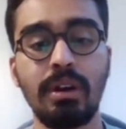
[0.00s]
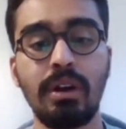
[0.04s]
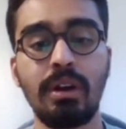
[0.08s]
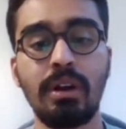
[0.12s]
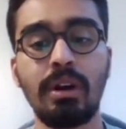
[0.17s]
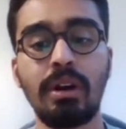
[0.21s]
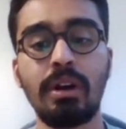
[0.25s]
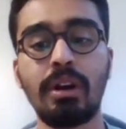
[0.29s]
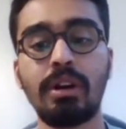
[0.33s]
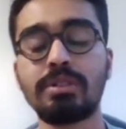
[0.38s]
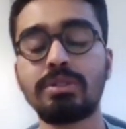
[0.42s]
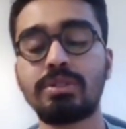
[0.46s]

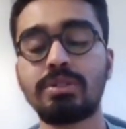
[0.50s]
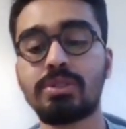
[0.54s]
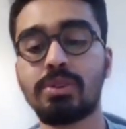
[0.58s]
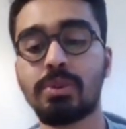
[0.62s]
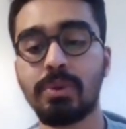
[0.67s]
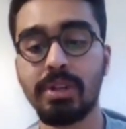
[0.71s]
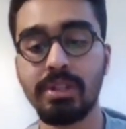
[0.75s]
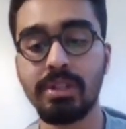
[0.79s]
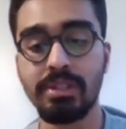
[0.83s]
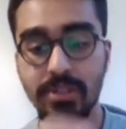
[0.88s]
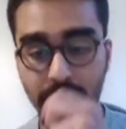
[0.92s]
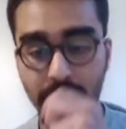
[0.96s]
Uh, so
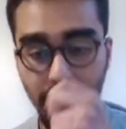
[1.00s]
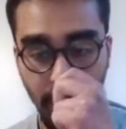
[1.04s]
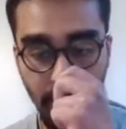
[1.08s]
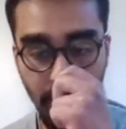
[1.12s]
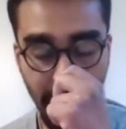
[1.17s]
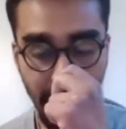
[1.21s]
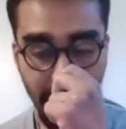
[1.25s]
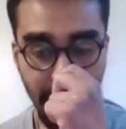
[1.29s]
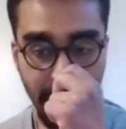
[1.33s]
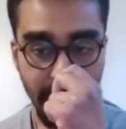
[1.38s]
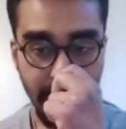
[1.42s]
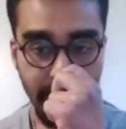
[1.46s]
it's a
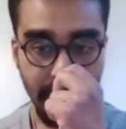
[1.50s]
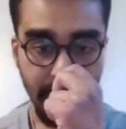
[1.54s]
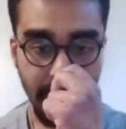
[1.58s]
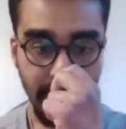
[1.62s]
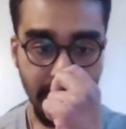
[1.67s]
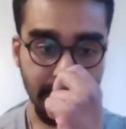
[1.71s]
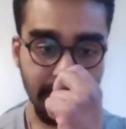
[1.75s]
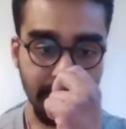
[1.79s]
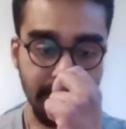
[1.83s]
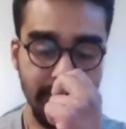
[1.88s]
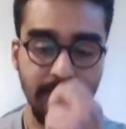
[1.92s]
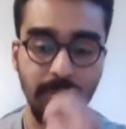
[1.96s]
wide,
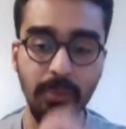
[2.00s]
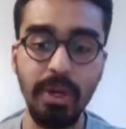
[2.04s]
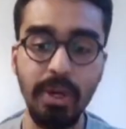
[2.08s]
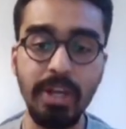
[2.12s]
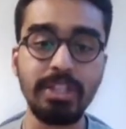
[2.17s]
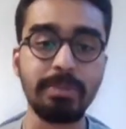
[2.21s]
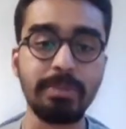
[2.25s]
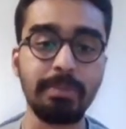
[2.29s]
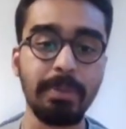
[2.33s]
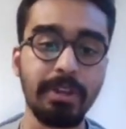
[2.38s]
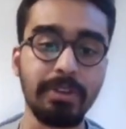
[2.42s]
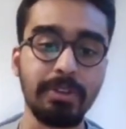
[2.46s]
uh, it's a
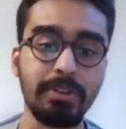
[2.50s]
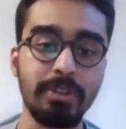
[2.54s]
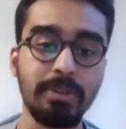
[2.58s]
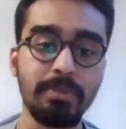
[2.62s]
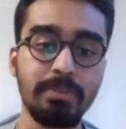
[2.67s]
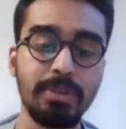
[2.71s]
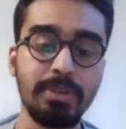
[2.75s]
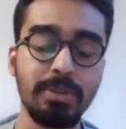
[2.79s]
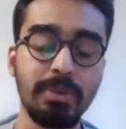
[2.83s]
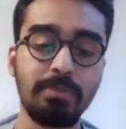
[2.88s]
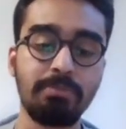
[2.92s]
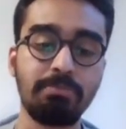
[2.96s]
wide
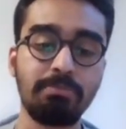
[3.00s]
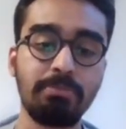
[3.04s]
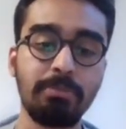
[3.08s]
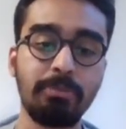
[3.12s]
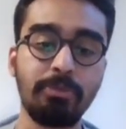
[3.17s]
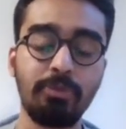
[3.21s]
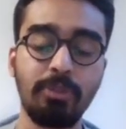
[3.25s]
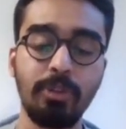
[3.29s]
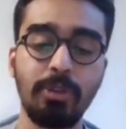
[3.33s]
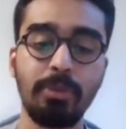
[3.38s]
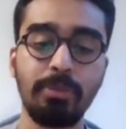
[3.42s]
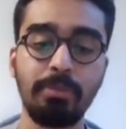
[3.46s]
spectrum. So,
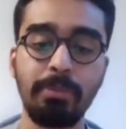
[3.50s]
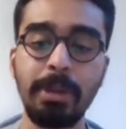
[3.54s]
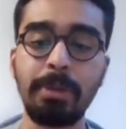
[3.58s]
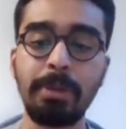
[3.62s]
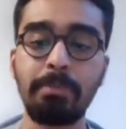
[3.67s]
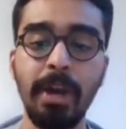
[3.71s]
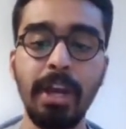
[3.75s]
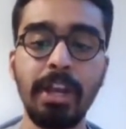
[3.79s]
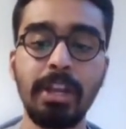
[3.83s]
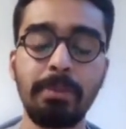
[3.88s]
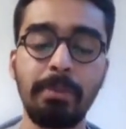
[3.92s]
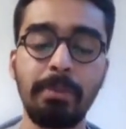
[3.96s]
from in my